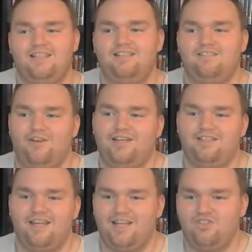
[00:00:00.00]

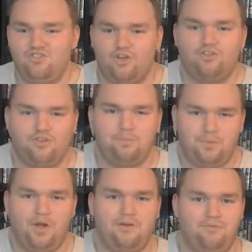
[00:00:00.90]
he's just the
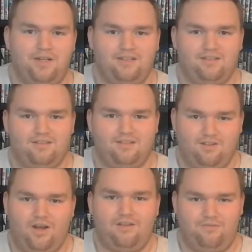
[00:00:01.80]
perfect
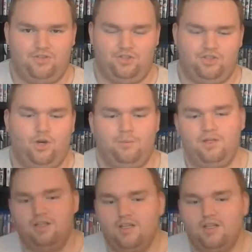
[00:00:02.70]
guy for the job.